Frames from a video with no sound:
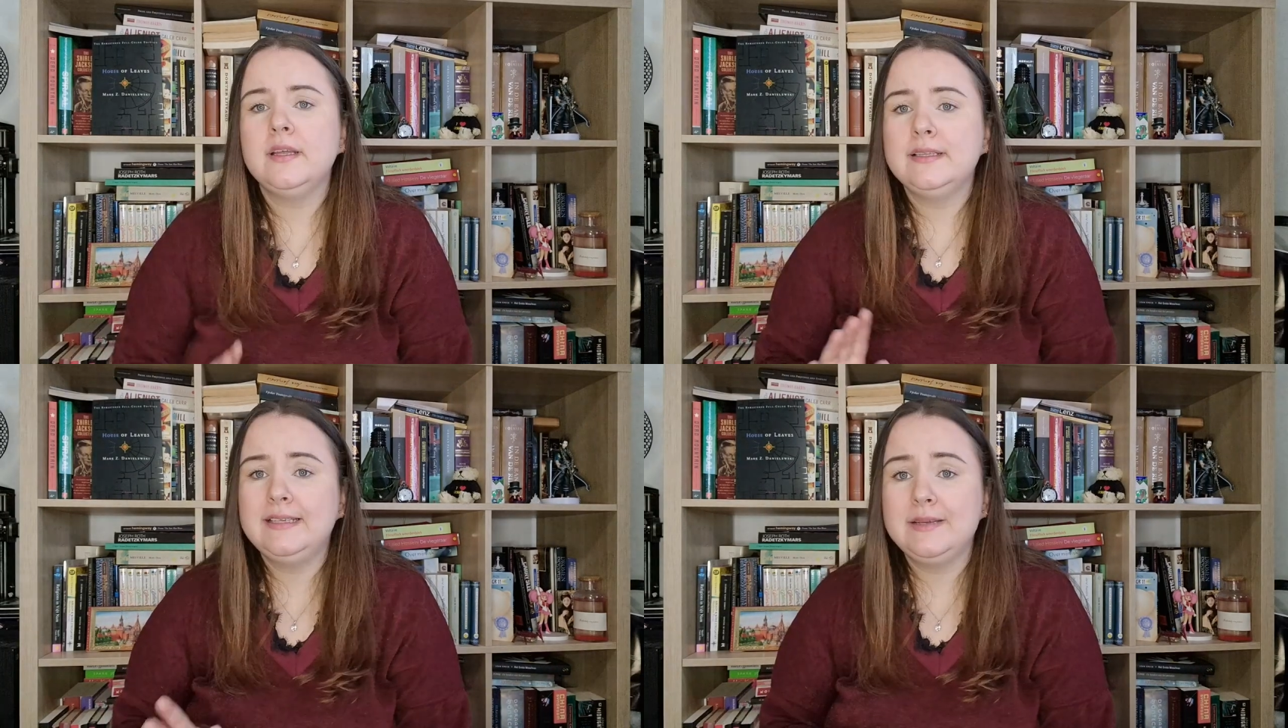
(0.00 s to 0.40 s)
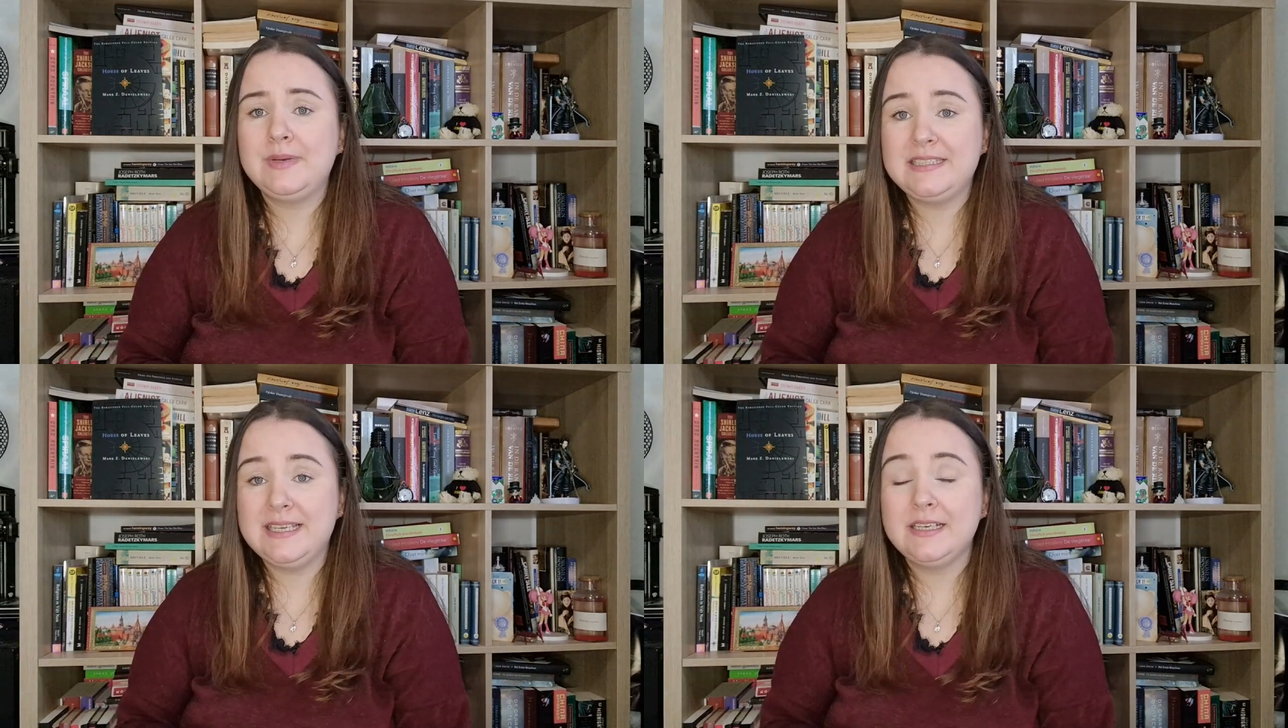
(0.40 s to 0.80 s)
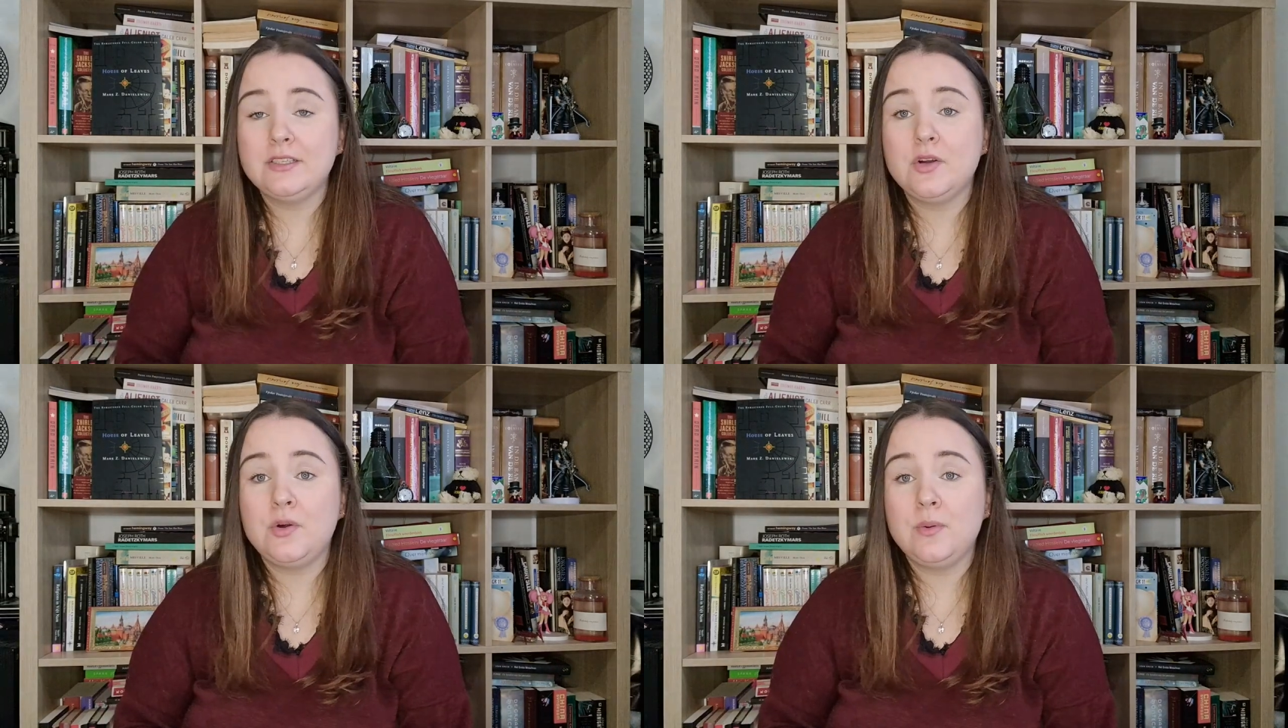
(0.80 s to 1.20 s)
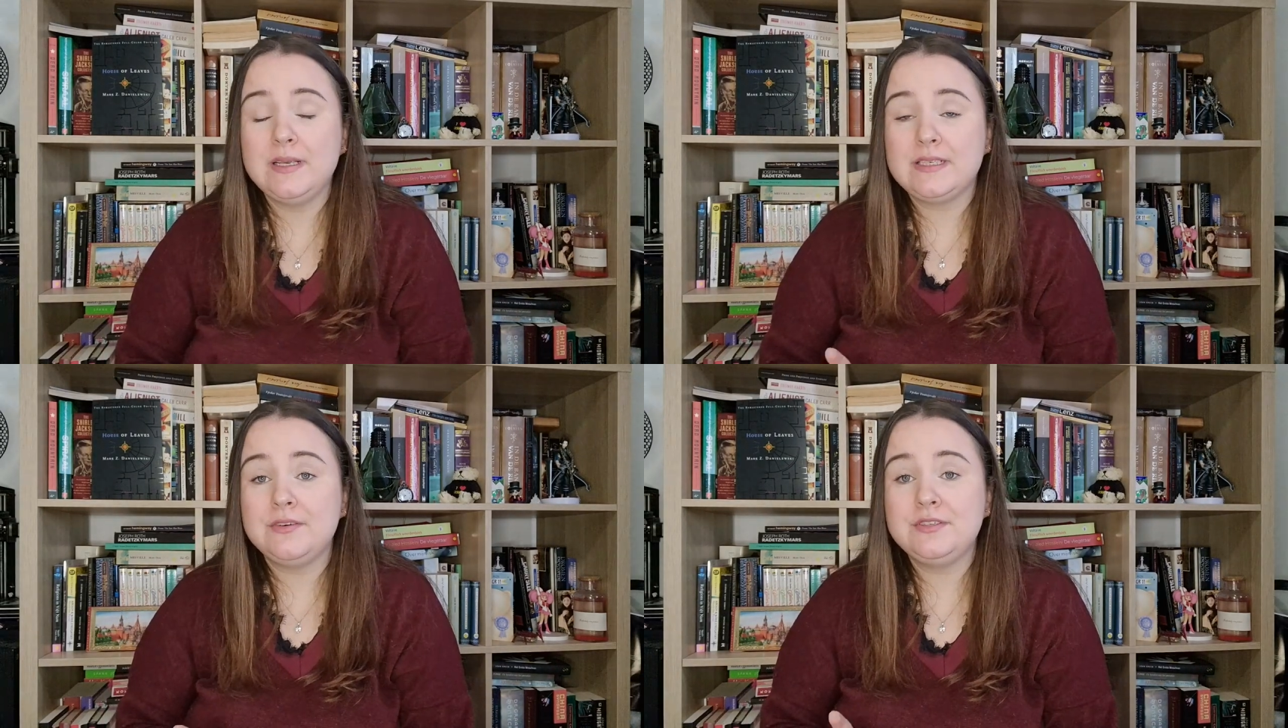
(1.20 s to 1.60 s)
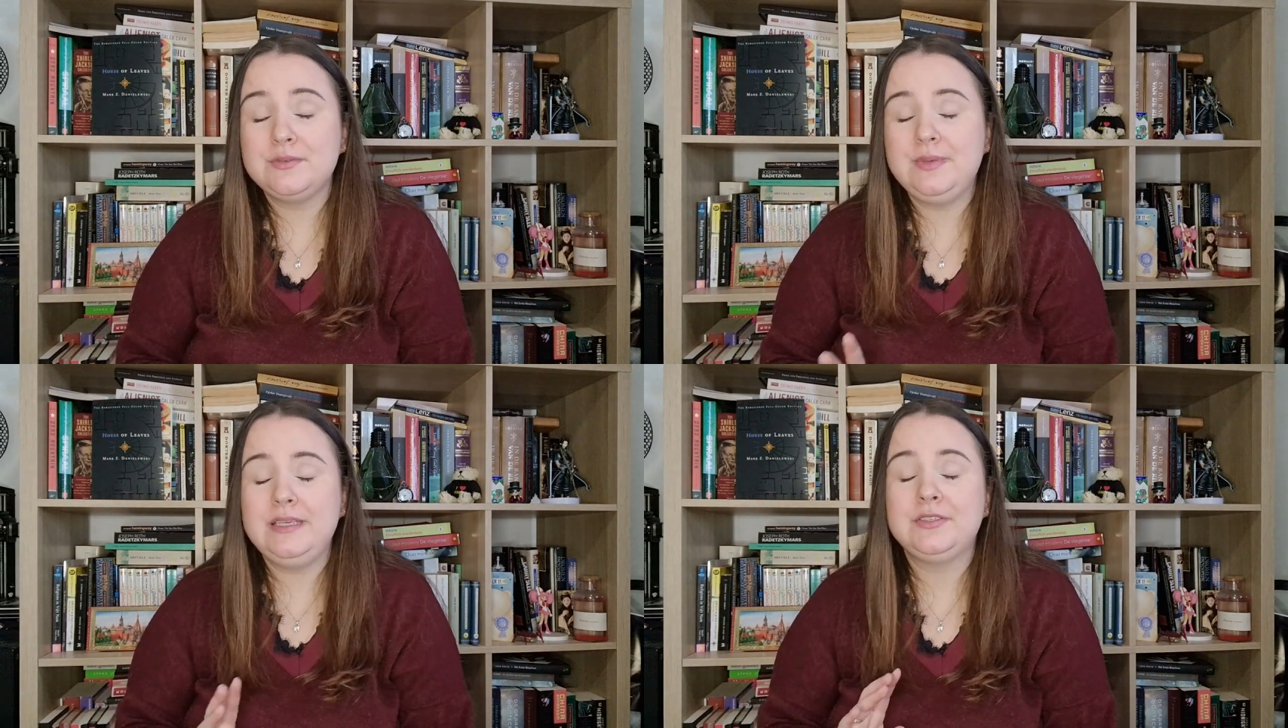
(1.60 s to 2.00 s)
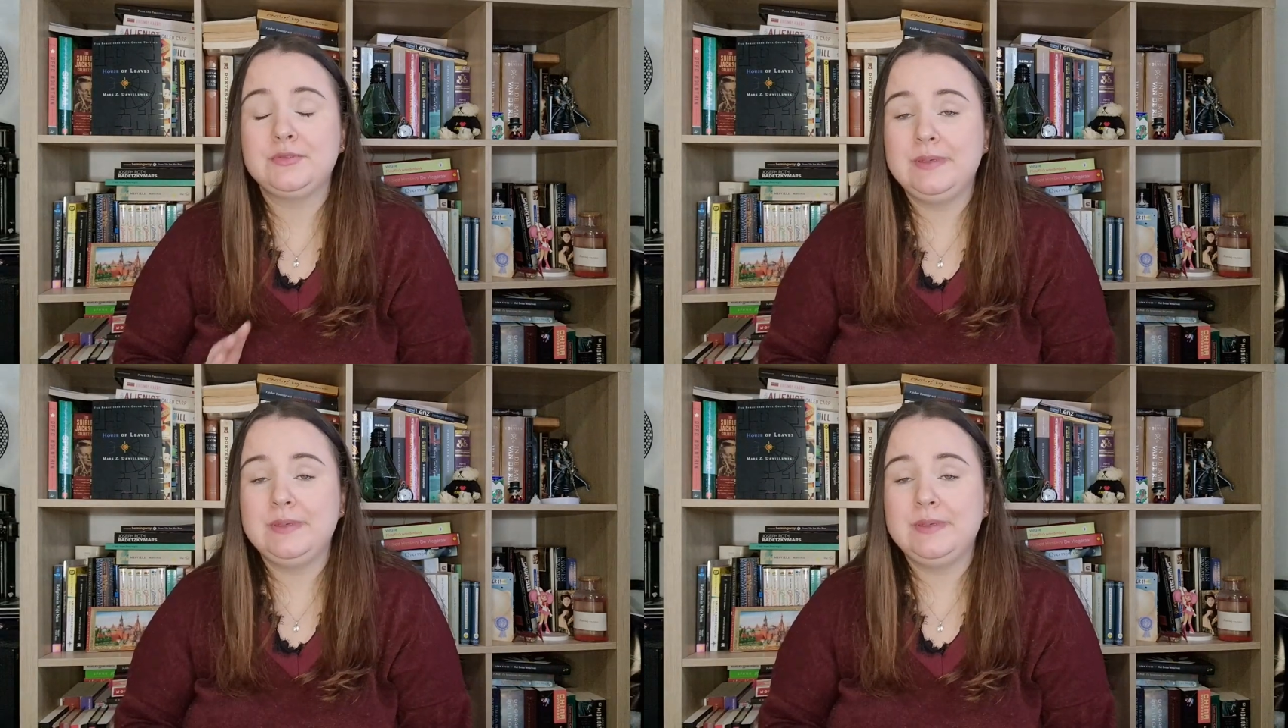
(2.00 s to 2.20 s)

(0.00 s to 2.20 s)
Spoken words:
Then my second goal is going to be to